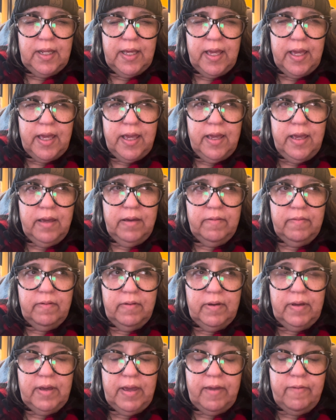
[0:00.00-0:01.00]
he
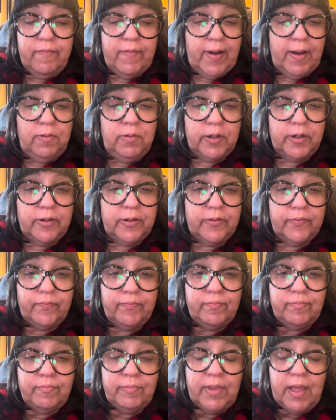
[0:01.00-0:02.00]
found her
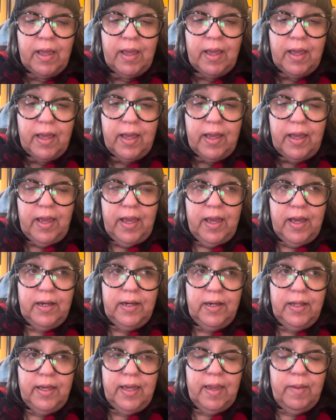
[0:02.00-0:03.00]

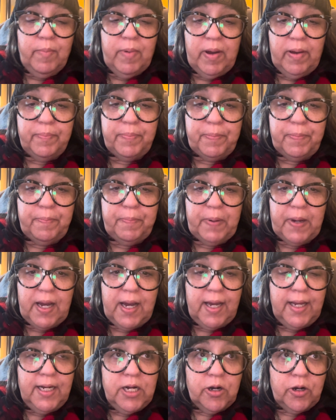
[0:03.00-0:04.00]
and came up
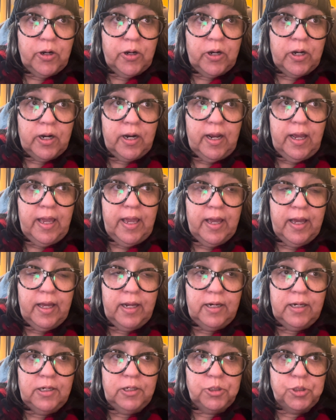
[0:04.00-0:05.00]
behind her,
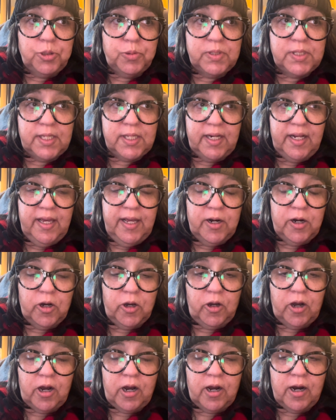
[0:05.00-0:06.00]
and she was sitting in her
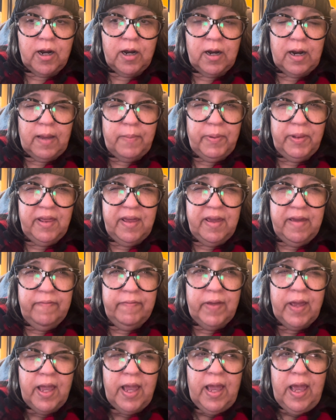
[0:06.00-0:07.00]
car, I
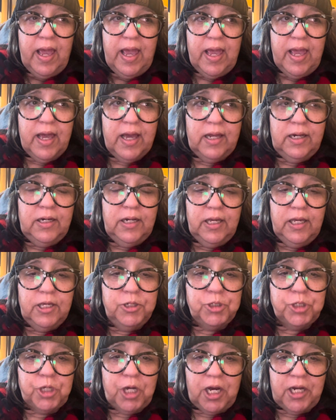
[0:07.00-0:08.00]
believe, and he
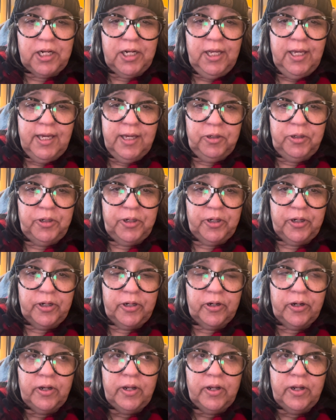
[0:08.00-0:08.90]
shot and killed her.